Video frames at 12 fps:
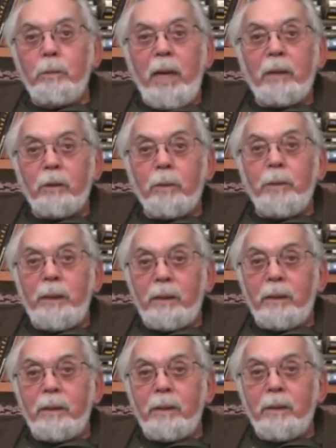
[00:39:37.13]

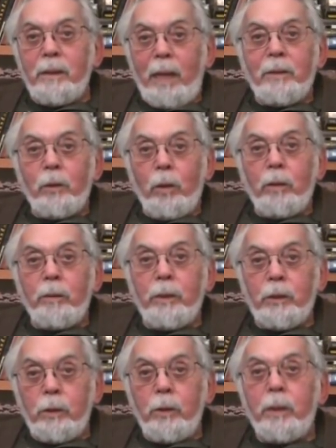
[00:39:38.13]
masterpieces, and that's all there
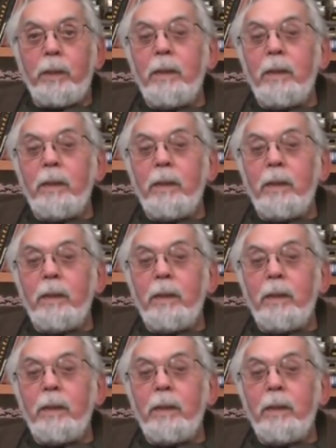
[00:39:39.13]
is to it.